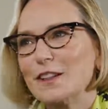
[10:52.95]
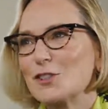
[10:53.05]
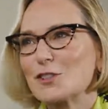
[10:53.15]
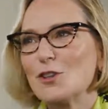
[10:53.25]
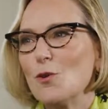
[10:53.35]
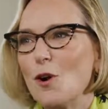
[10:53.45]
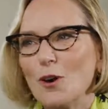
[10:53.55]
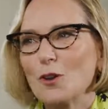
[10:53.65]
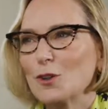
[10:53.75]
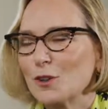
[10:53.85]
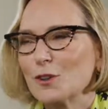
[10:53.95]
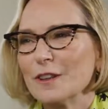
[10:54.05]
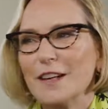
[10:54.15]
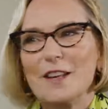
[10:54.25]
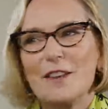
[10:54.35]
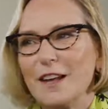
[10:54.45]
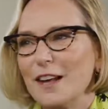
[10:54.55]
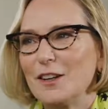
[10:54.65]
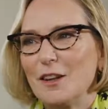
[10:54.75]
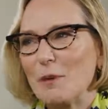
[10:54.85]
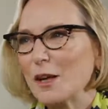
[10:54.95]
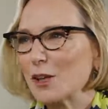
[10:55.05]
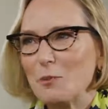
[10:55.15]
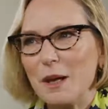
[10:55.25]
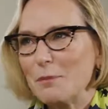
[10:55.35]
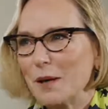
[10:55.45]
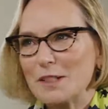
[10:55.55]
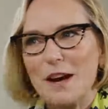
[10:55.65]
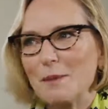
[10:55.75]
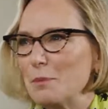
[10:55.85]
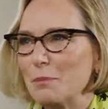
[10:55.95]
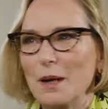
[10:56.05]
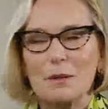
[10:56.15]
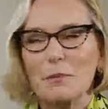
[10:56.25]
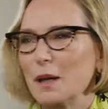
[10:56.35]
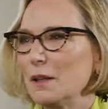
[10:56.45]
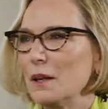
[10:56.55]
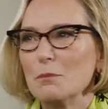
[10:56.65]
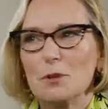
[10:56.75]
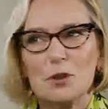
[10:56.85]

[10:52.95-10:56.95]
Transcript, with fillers: It's no harder than, am I going to make my top and bottom line number?